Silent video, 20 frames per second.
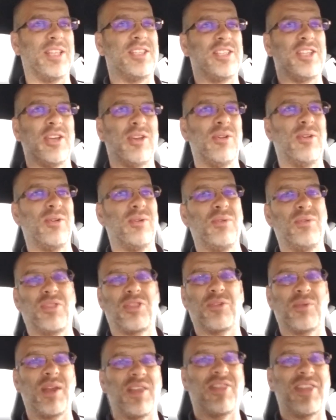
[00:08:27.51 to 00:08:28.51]

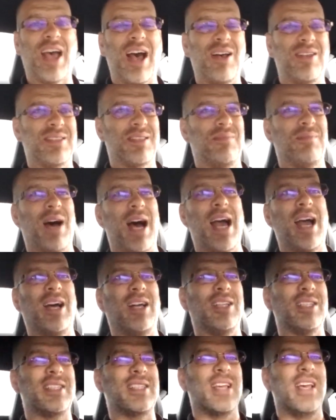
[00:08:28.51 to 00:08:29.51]
2,000-3,000
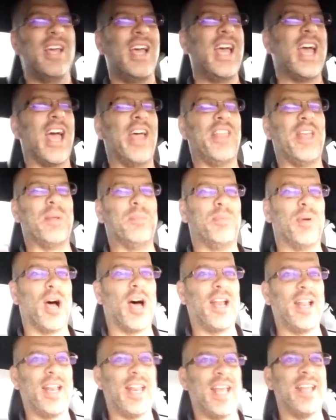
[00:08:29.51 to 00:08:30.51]
miles and then
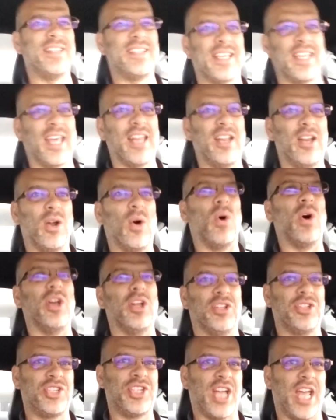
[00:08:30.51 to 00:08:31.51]
brought it in to get an
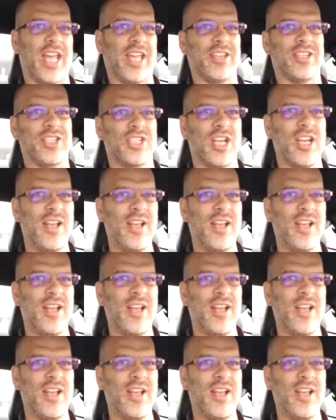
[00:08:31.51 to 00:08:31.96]
oil change.